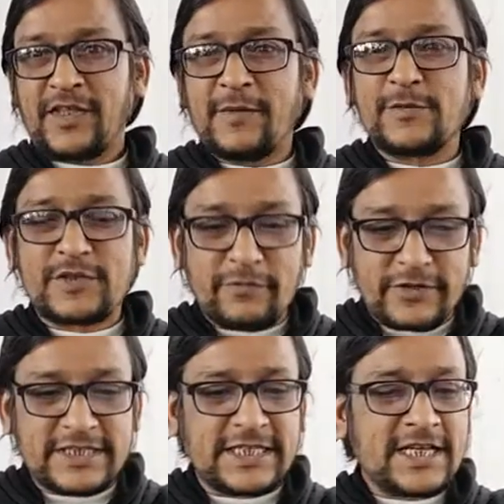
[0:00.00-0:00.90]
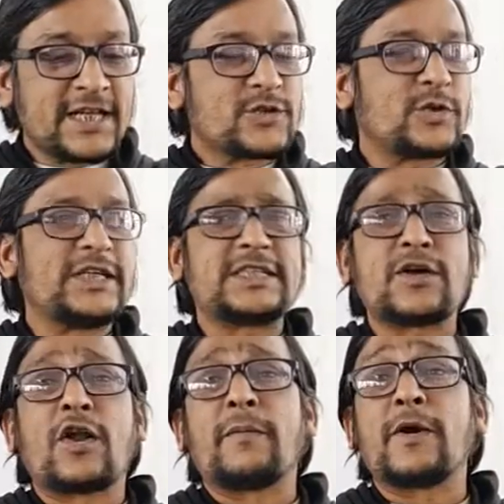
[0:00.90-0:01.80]
If you say physic, so it's
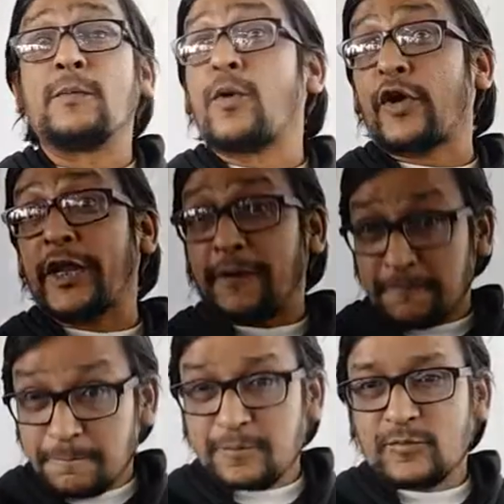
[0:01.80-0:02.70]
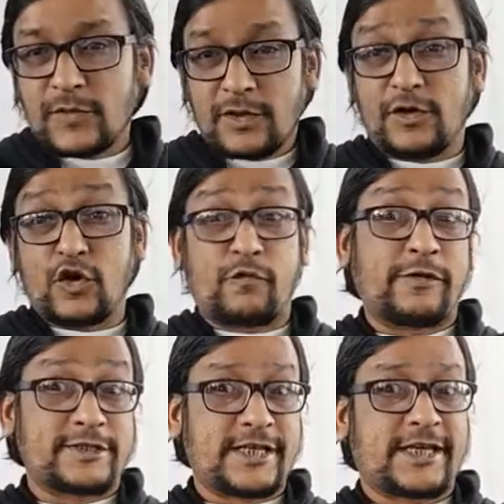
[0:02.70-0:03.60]
all about body. Good
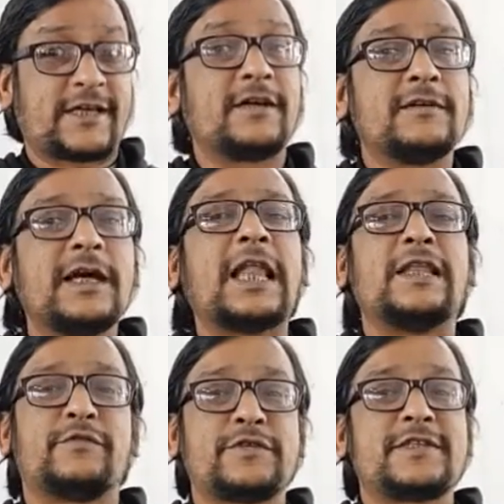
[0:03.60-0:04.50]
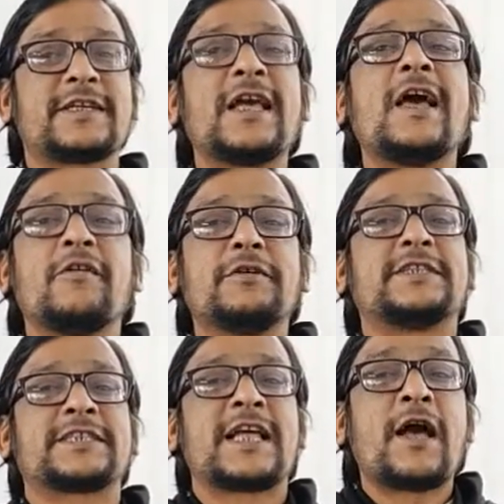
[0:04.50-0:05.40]
physic, healthy
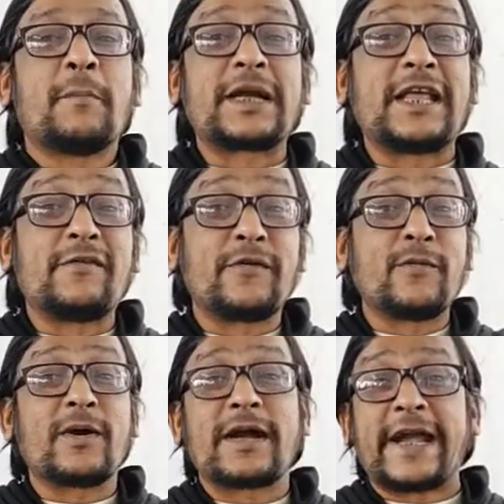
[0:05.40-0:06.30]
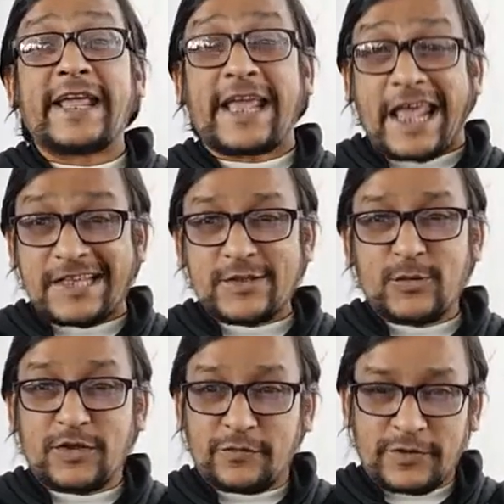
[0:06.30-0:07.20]
physics. But if you are adding s
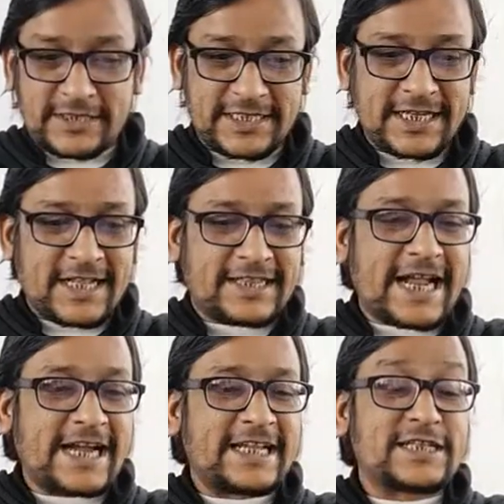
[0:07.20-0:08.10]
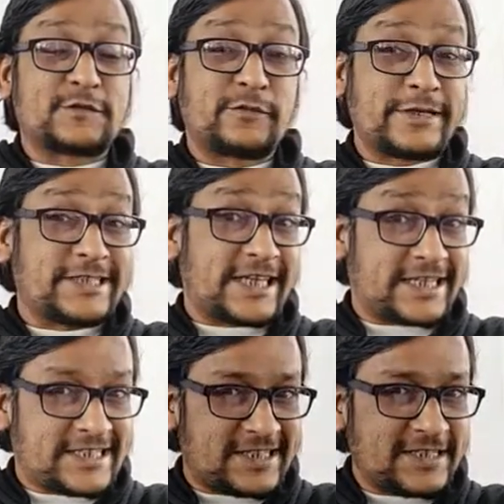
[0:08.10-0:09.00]
with physic, that is
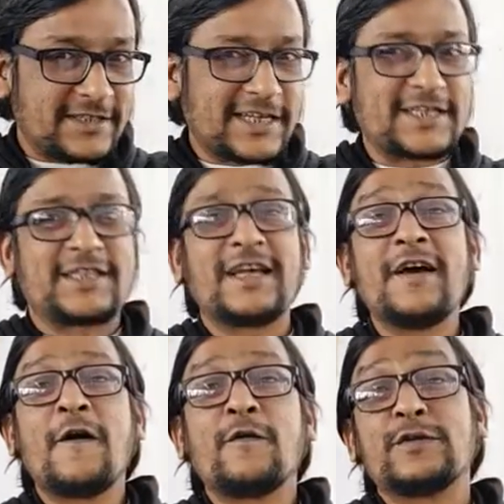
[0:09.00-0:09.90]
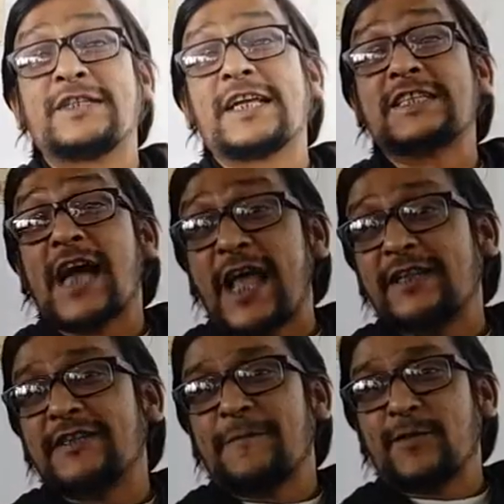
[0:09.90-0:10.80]
physics, that is the physical
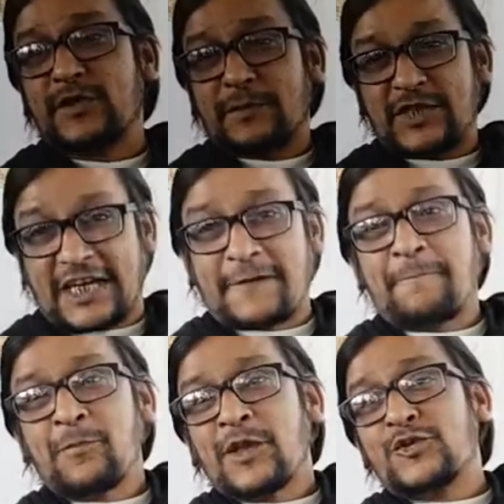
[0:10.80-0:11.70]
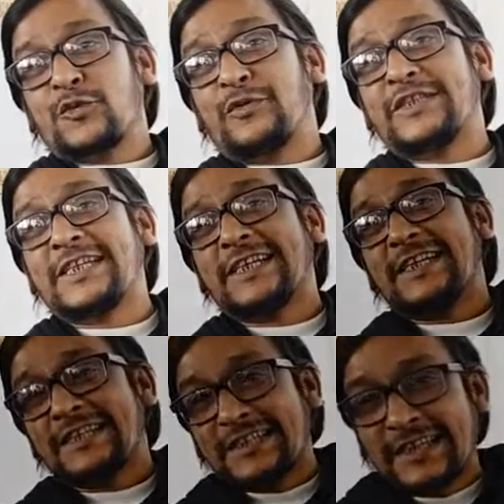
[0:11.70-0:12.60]
science, the subject. So physics
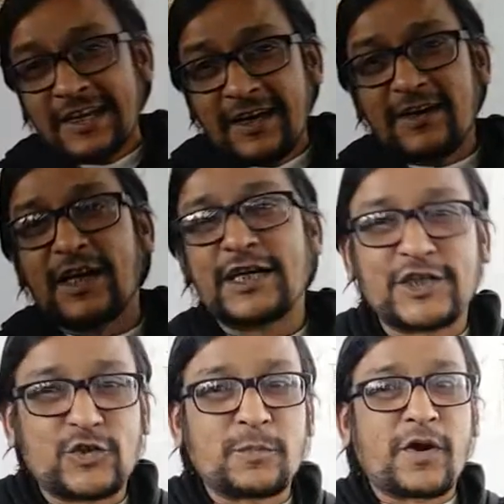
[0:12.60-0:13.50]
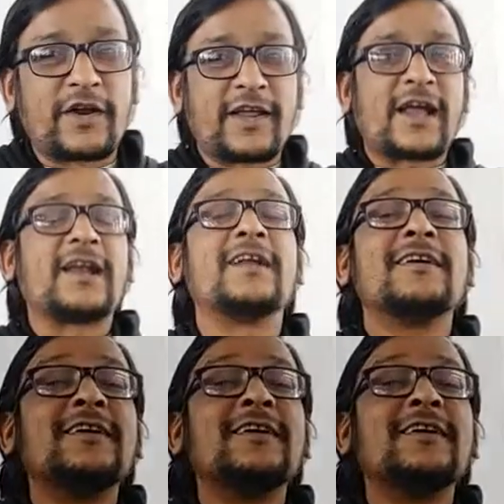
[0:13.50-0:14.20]
is related to body, and